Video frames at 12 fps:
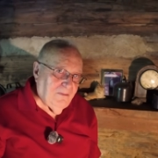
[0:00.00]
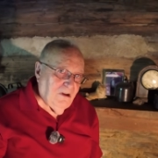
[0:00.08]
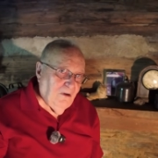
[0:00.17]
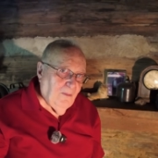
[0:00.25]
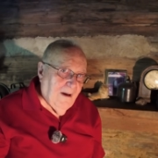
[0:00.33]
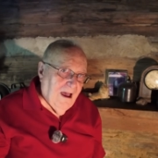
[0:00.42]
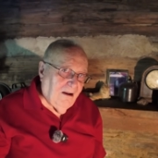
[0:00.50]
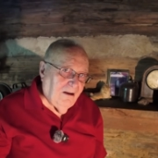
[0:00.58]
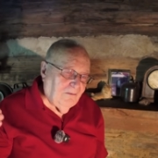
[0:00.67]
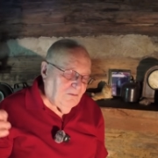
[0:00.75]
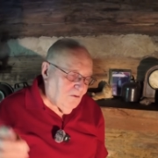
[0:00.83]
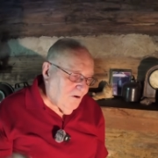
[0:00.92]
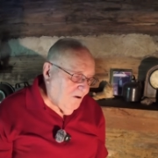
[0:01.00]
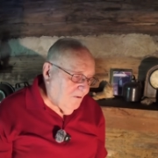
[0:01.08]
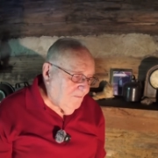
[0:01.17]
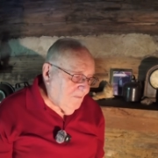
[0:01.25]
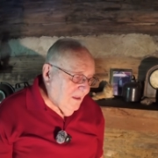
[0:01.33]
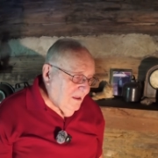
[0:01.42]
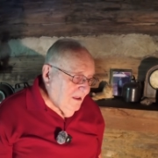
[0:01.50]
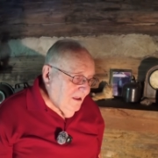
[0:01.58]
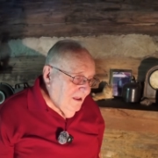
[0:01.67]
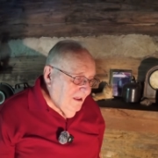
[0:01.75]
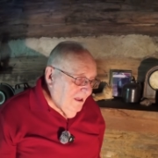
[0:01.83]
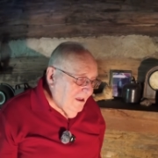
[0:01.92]
2 miles up the road. Uh-huh.
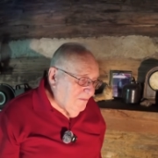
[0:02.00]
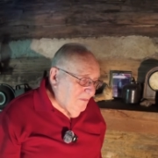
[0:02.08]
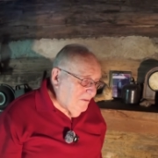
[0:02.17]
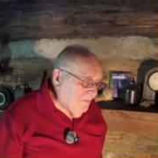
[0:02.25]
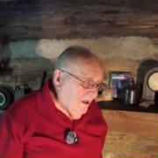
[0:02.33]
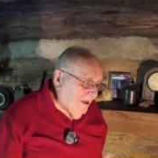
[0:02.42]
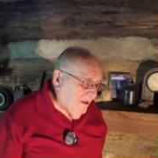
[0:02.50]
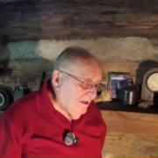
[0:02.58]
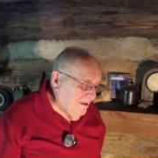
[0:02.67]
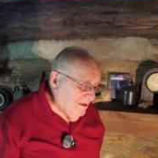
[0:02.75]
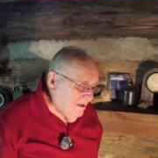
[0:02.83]
Him and my